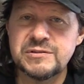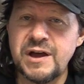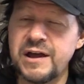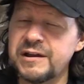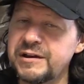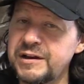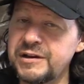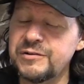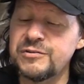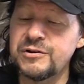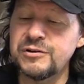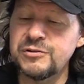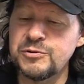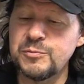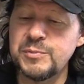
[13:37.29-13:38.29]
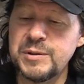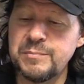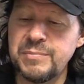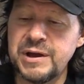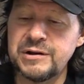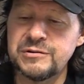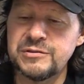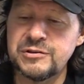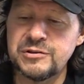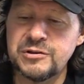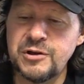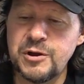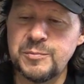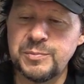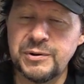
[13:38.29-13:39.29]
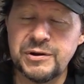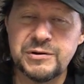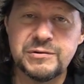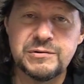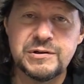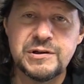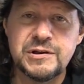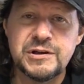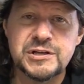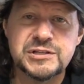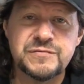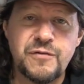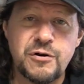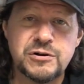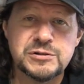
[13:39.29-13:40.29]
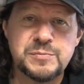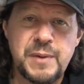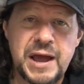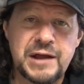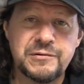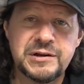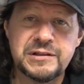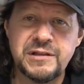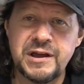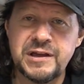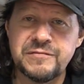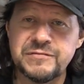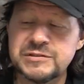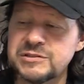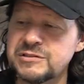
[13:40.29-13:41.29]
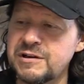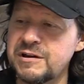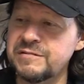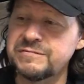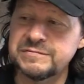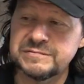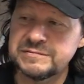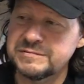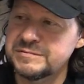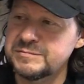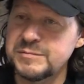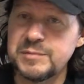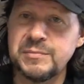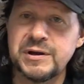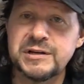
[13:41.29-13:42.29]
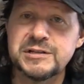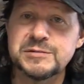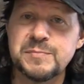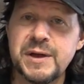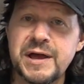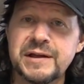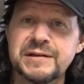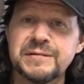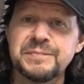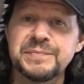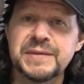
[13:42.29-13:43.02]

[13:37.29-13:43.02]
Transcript: I hear they're a little bit better than the GoPro as far as battery life and stuff. My buddy's back.